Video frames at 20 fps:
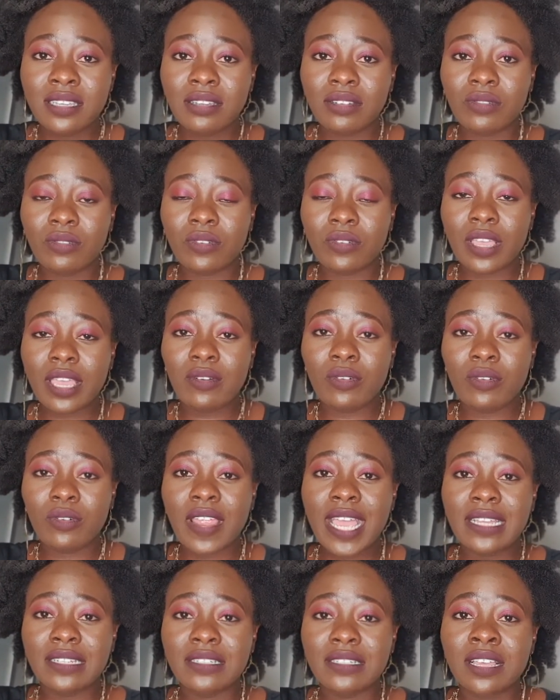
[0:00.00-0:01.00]
Okay, all
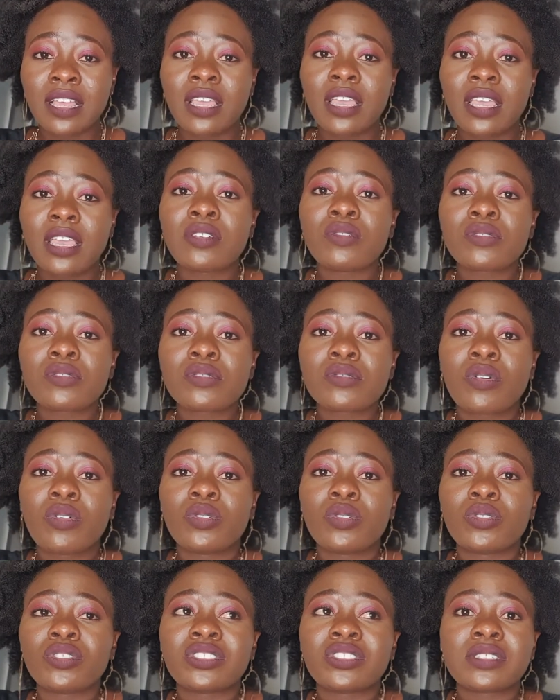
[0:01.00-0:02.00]
right. And
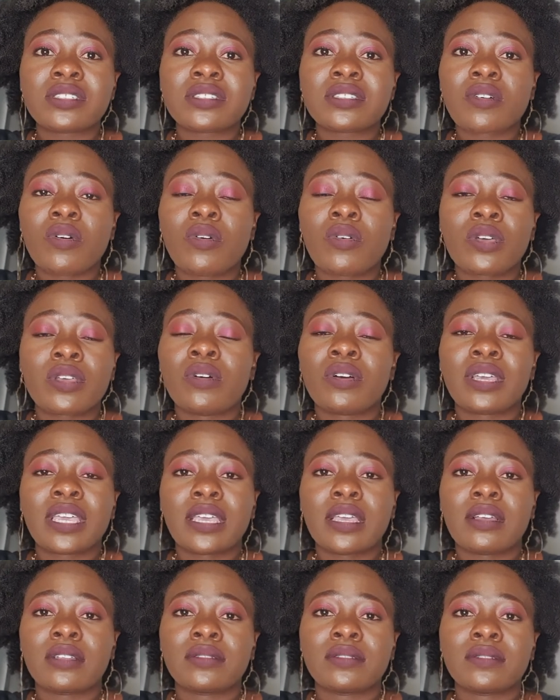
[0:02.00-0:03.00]
also, just
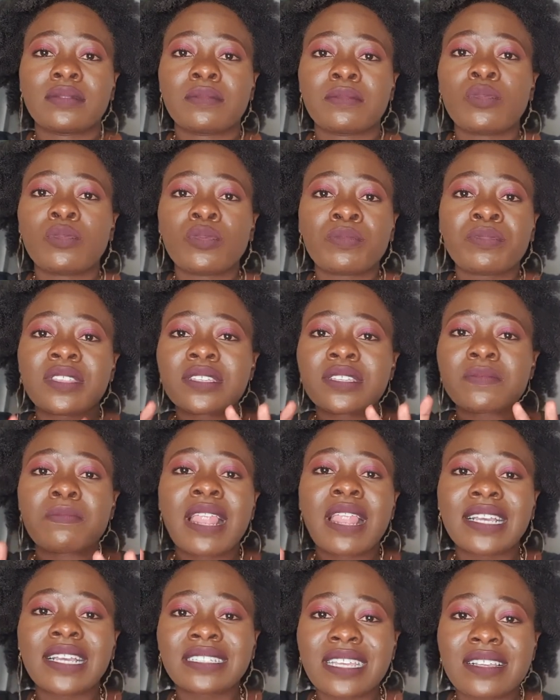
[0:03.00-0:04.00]
okay, this
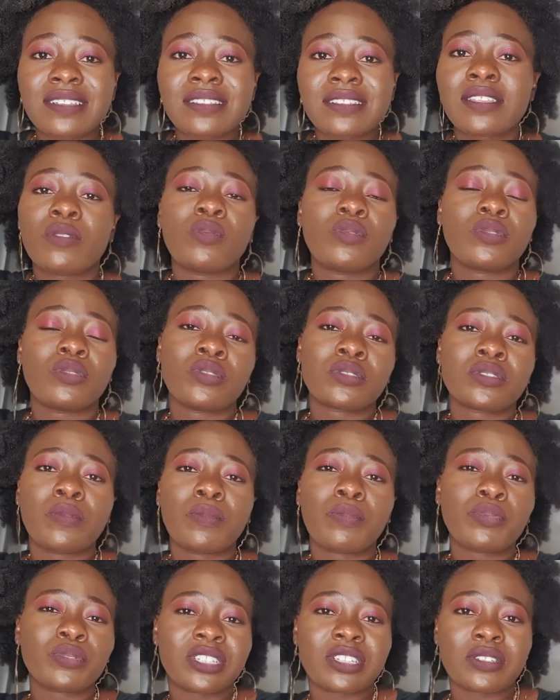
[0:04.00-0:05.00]
black tax thing will also
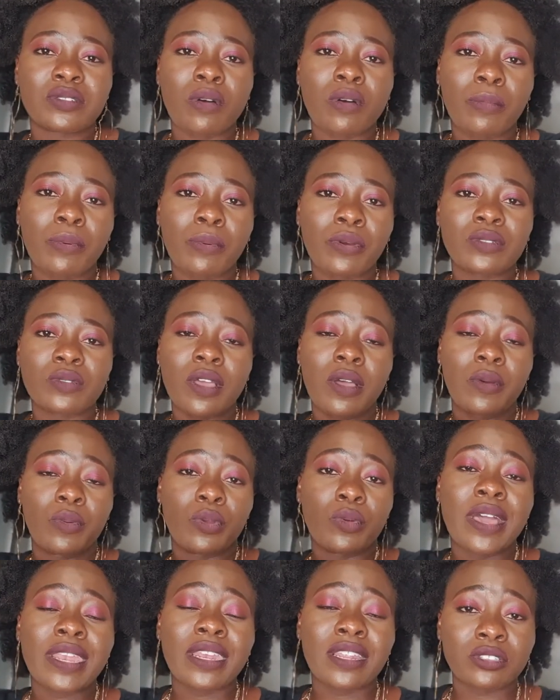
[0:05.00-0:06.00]
push us to a point where we
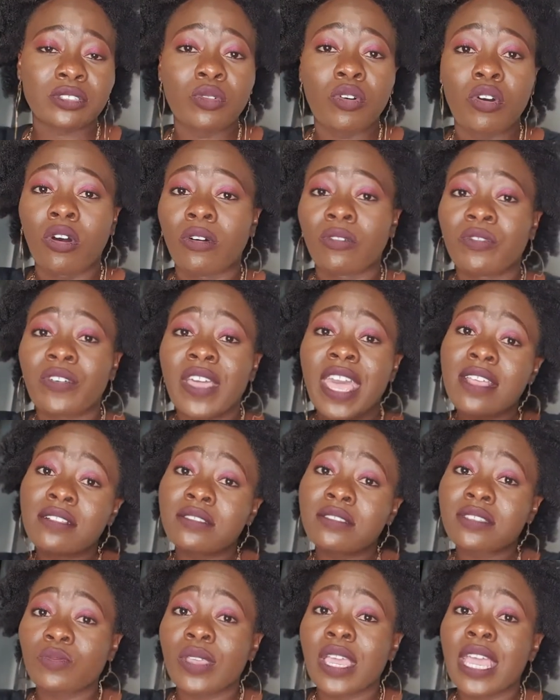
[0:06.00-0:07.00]
want to show off, and
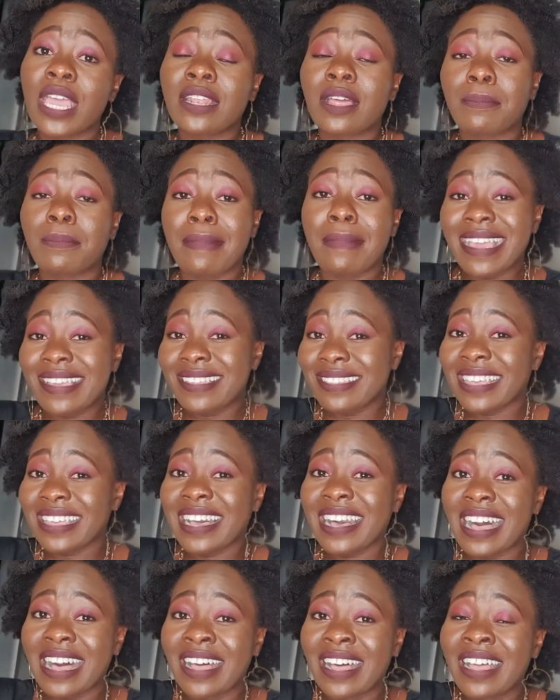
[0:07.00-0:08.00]
so we end up buying the
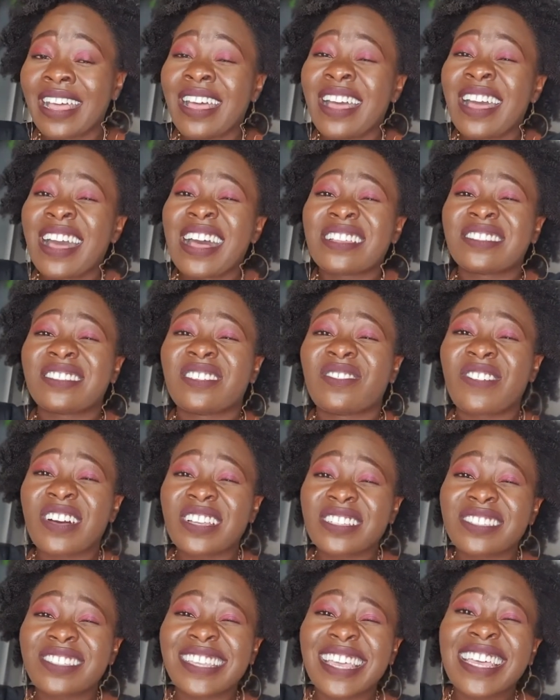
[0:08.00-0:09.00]
car as the
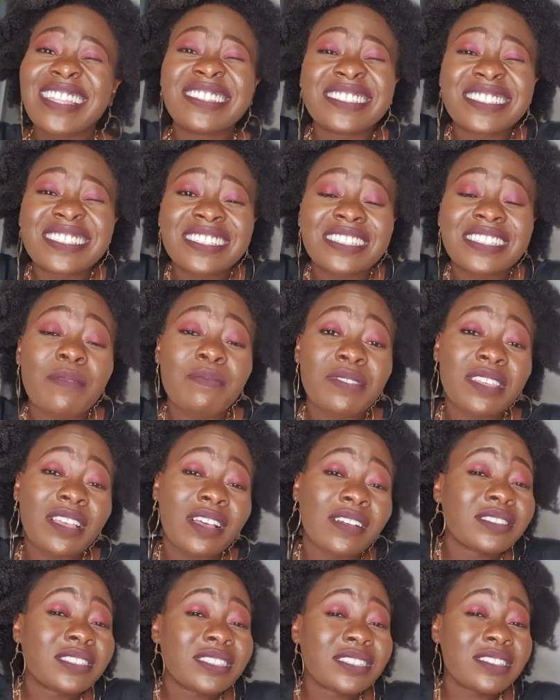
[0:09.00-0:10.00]
first thing. And this is something
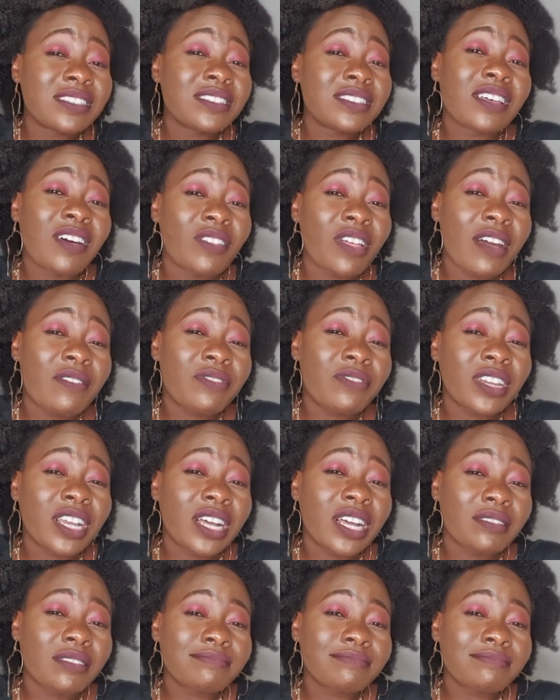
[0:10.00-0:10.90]
I've seen in South Africa,